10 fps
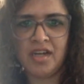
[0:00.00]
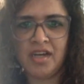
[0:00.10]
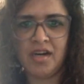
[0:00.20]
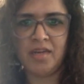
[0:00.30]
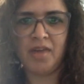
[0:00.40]

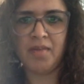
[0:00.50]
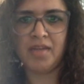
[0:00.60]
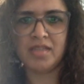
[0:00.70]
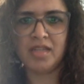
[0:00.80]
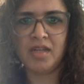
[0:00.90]
a
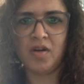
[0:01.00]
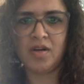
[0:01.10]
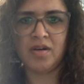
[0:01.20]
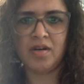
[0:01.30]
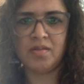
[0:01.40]
muscle
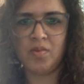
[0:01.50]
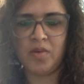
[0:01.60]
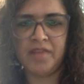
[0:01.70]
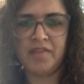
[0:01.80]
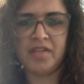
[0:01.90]
or
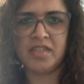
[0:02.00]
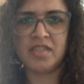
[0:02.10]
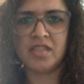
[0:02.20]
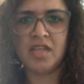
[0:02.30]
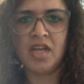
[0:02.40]
whatever it is.